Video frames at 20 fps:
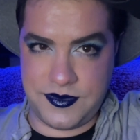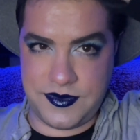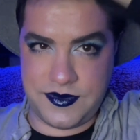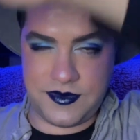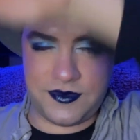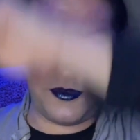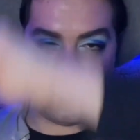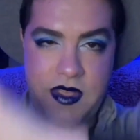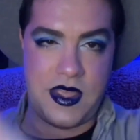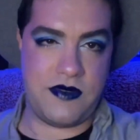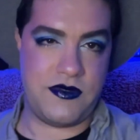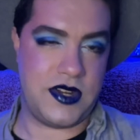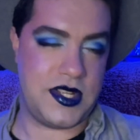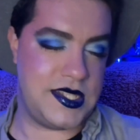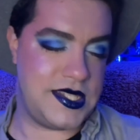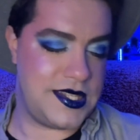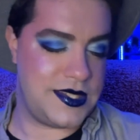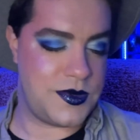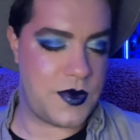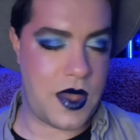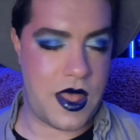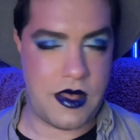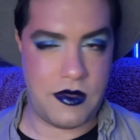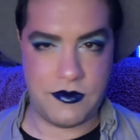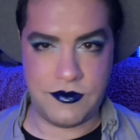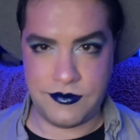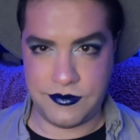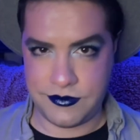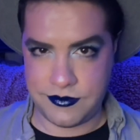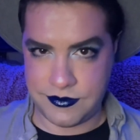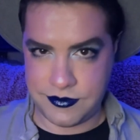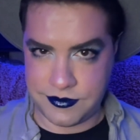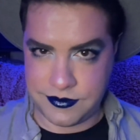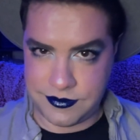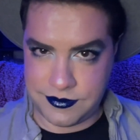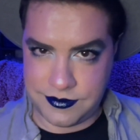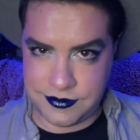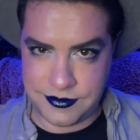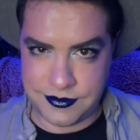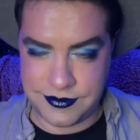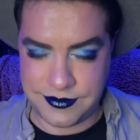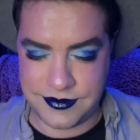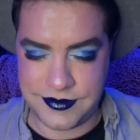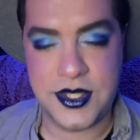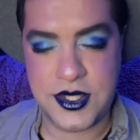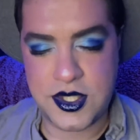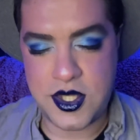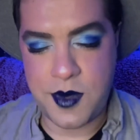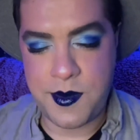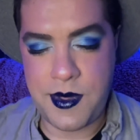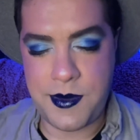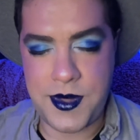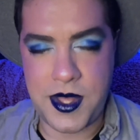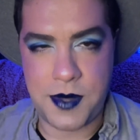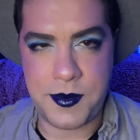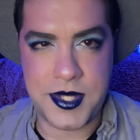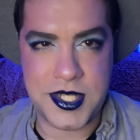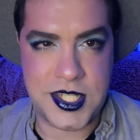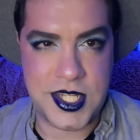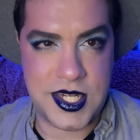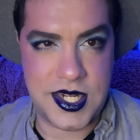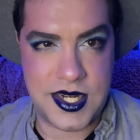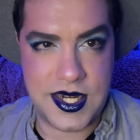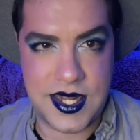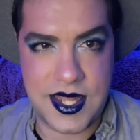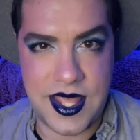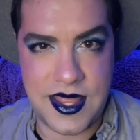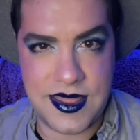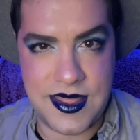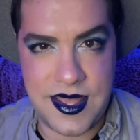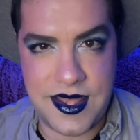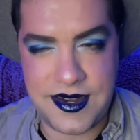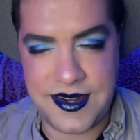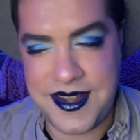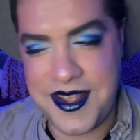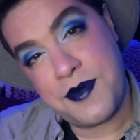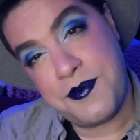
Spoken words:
favorites as well. So maybe I'll mention it again then.